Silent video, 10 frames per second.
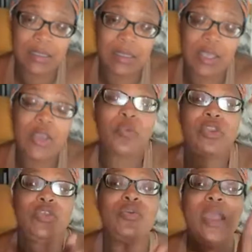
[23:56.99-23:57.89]
When you
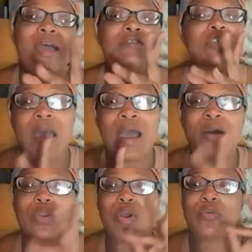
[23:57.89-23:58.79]
have to go out
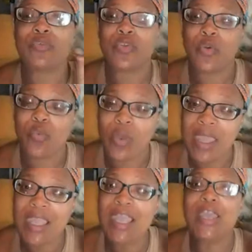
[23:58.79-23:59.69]
of your way
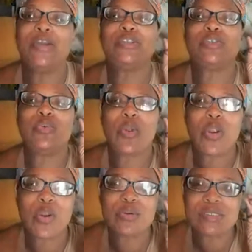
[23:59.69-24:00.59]
to
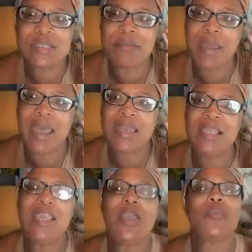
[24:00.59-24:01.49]
hurt somebody,
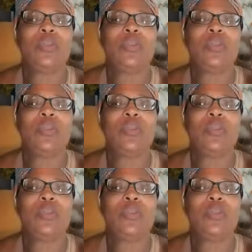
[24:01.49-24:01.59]
when